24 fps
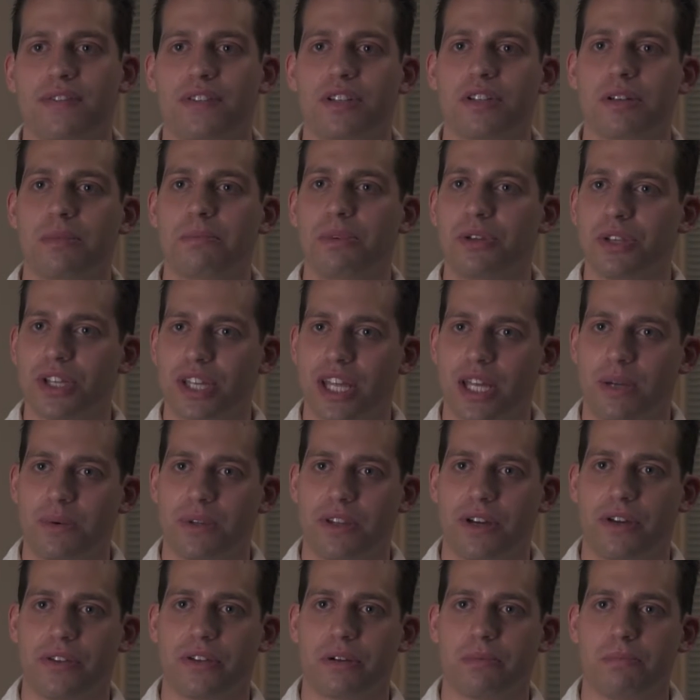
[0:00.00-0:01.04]
have to communicate
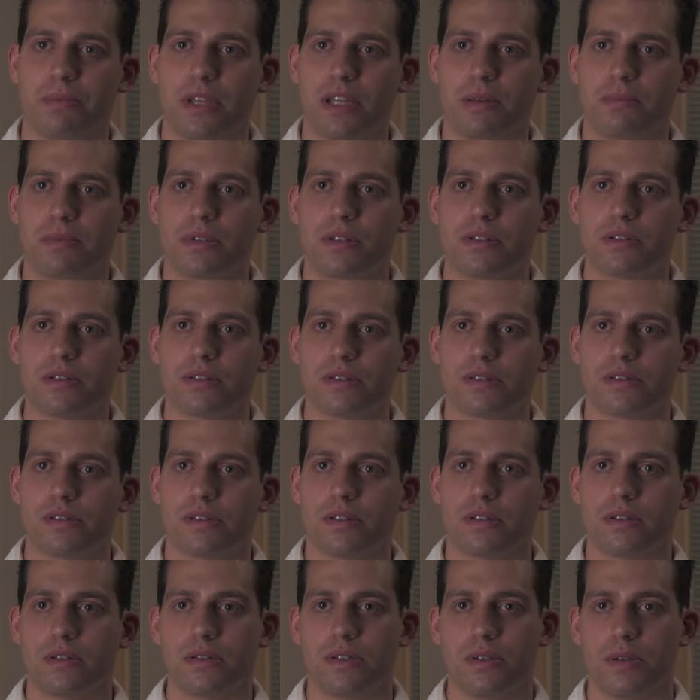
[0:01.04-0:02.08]
with other people.
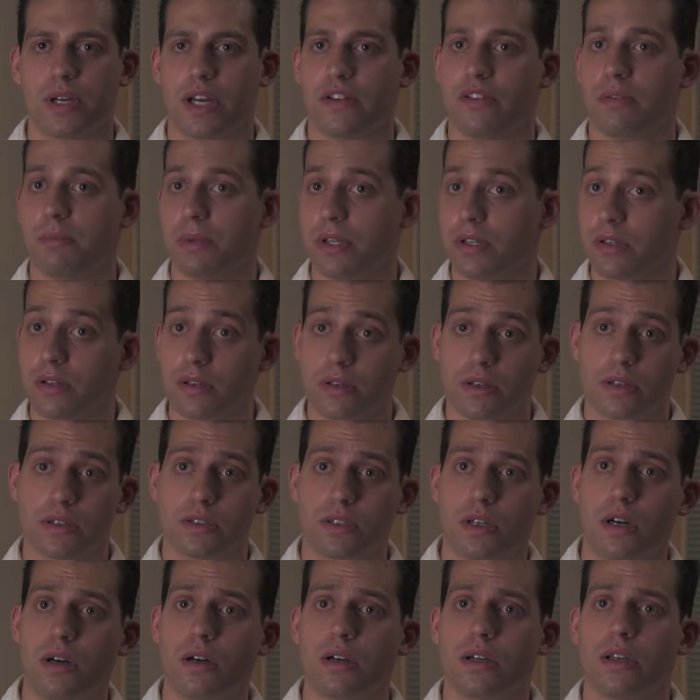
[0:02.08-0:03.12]
So you have to be good at
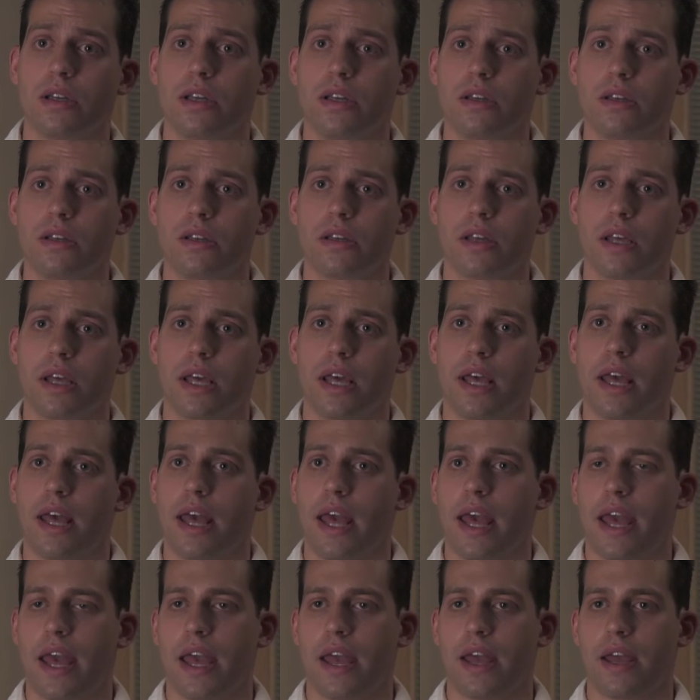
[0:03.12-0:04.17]
talking
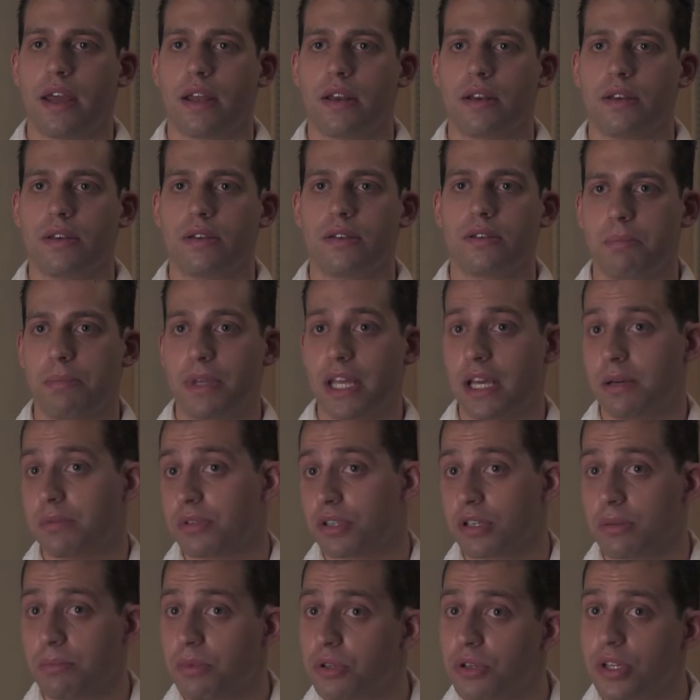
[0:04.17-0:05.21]
and be able
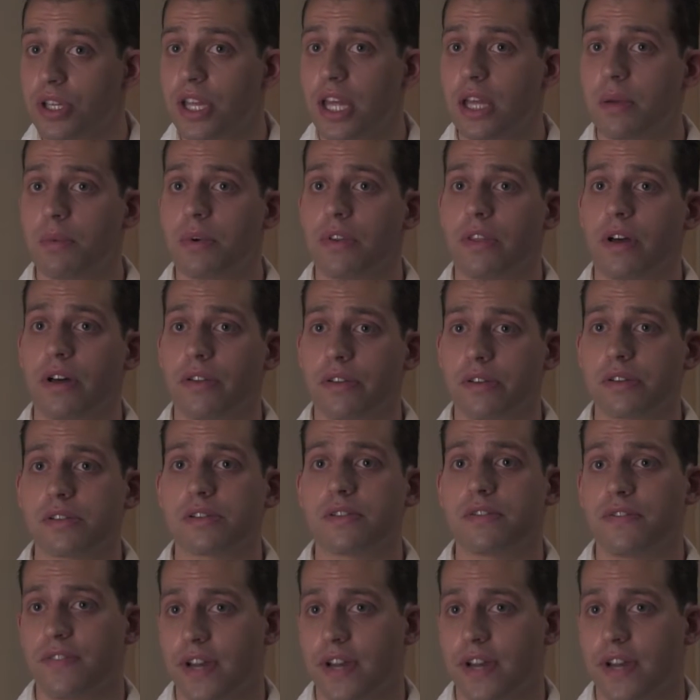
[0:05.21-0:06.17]
to communicate with others